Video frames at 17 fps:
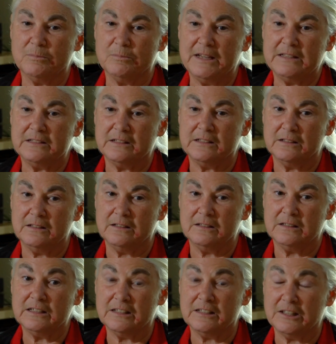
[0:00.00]
basically
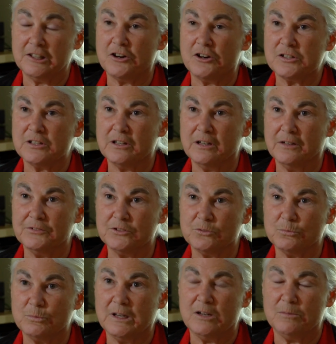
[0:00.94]
killing ourselves
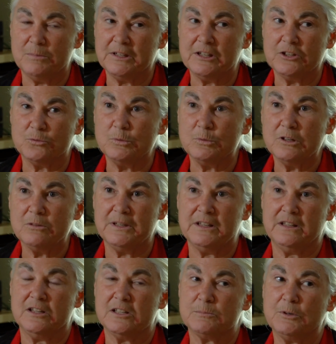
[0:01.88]
as well, because we're
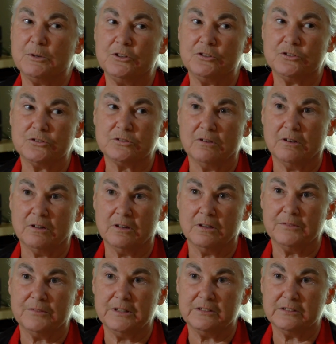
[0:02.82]
being exposed to all
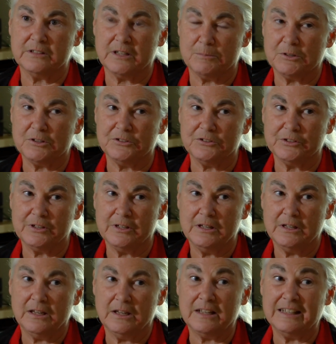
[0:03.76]
of these chemicals
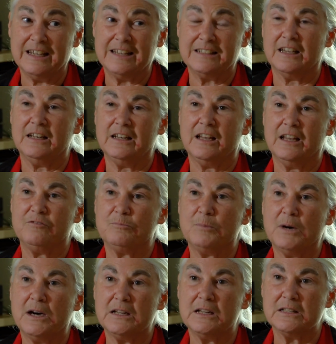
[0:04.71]
and anti-life
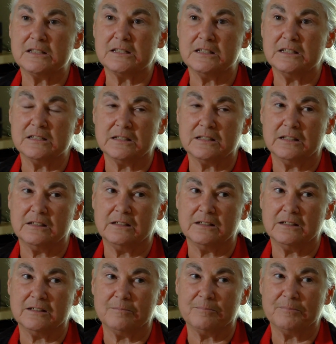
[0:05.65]
policies that
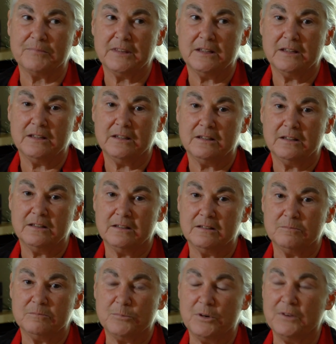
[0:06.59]

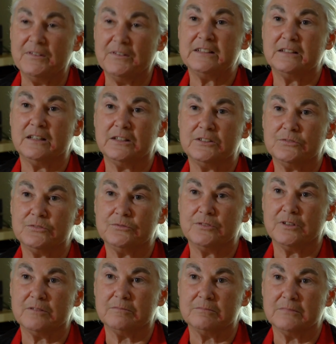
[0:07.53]
prevent us
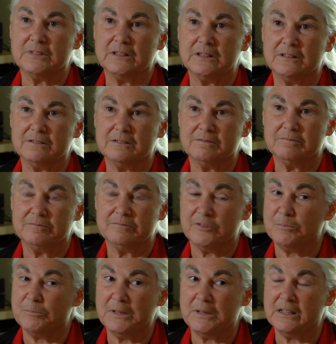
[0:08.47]
from
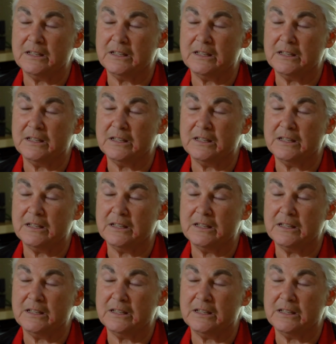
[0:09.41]
being